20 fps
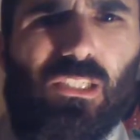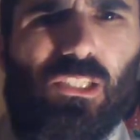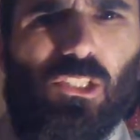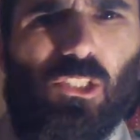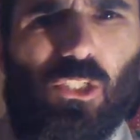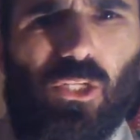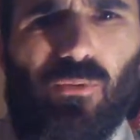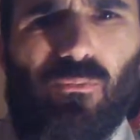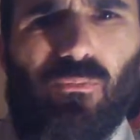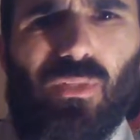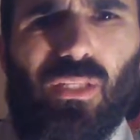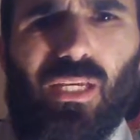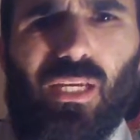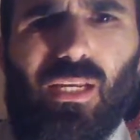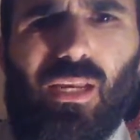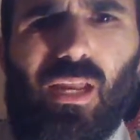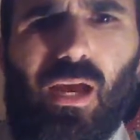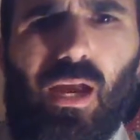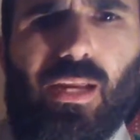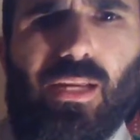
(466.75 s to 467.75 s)
Jim Lee
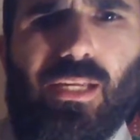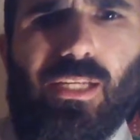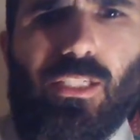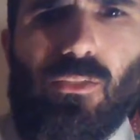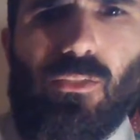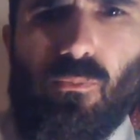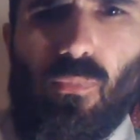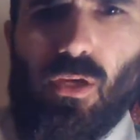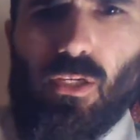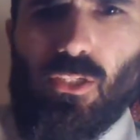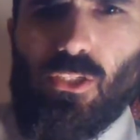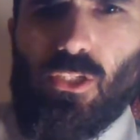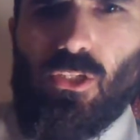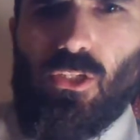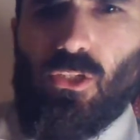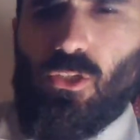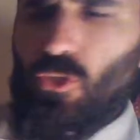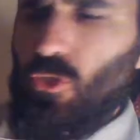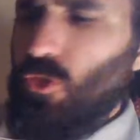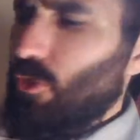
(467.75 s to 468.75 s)
90s
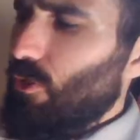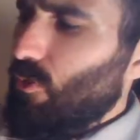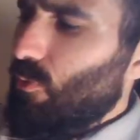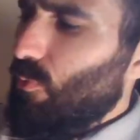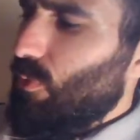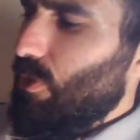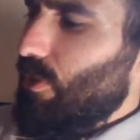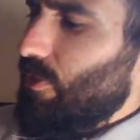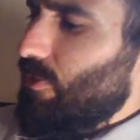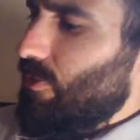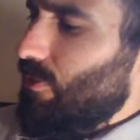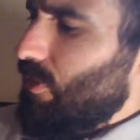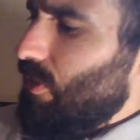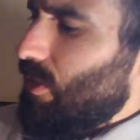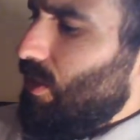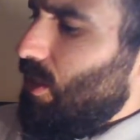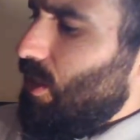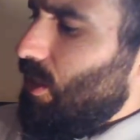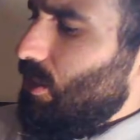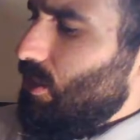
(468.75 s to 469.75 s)
musculature with
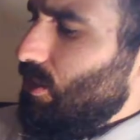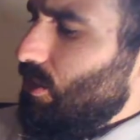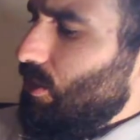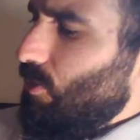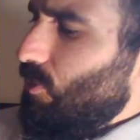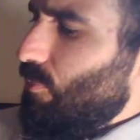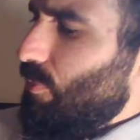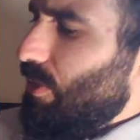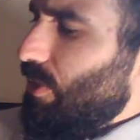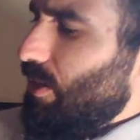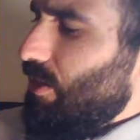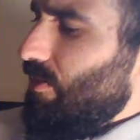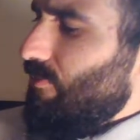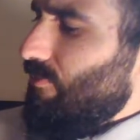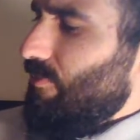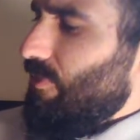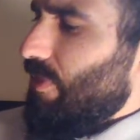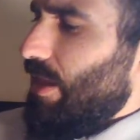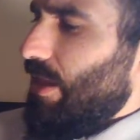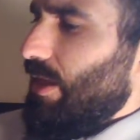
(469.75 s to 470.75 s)
a little bit
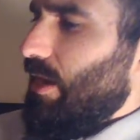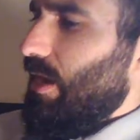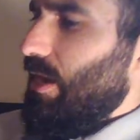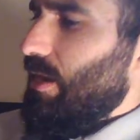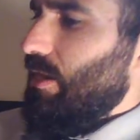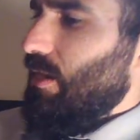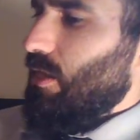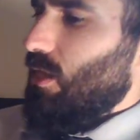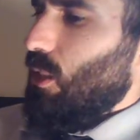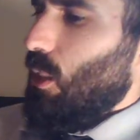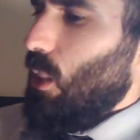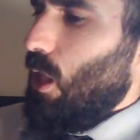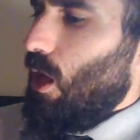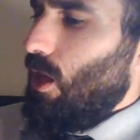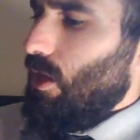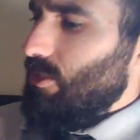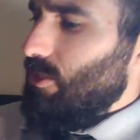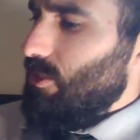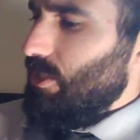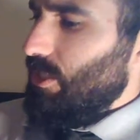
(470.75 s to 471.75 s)
of that kind of
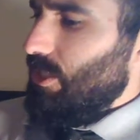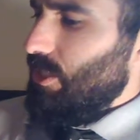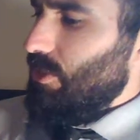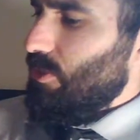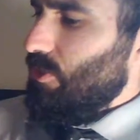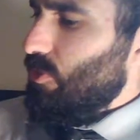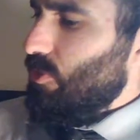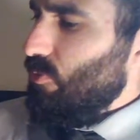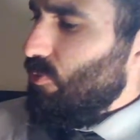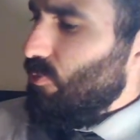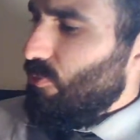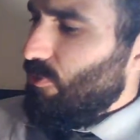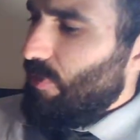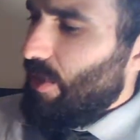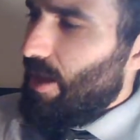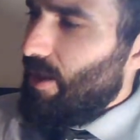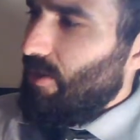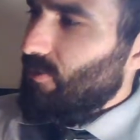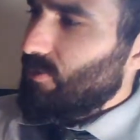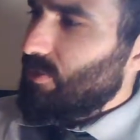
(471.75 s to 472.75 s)
glossy
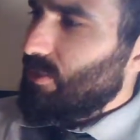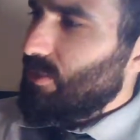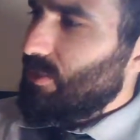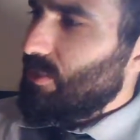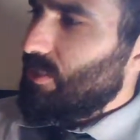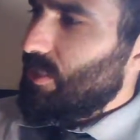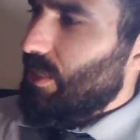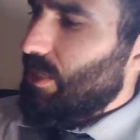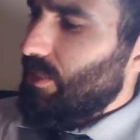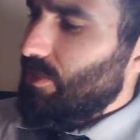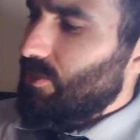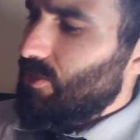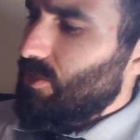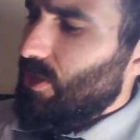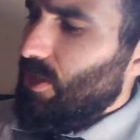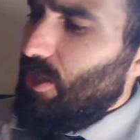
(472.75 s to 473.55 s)
2000s-ness.